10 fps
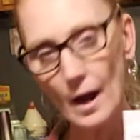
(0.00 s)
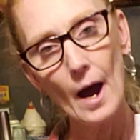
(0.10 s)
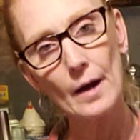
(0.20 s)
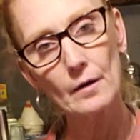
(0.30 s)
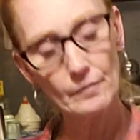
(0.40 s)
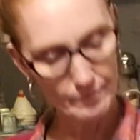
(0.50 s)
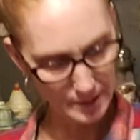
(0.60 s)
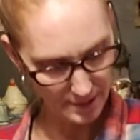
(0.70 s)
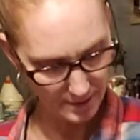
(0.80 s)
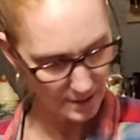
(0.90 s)
out of my
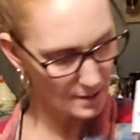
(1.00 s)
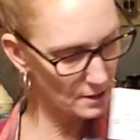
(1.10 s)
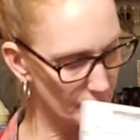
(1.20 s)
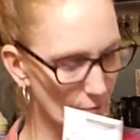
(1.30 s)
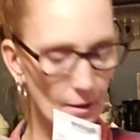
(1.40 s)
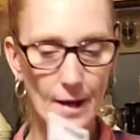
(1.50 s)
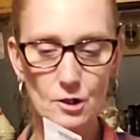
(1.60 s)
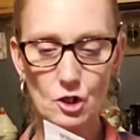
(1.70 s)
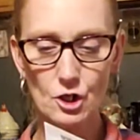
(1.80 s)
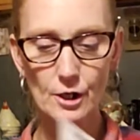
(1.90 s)
seeds from
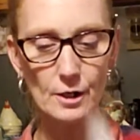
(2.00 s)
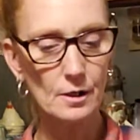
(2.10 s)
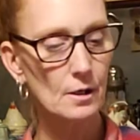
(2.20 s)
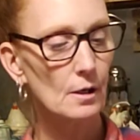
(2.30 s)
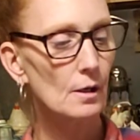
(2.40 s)
last year.